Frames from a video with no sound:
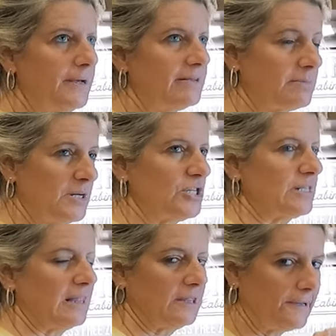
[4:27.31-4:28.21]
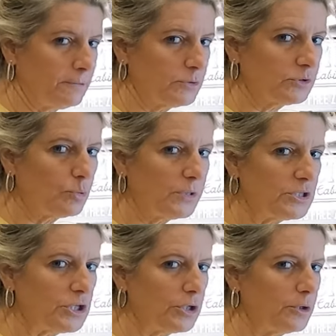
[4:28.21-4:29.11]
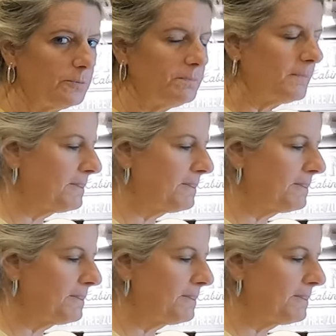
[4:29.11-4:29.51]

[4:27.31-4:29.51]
as much as I thought I was going to.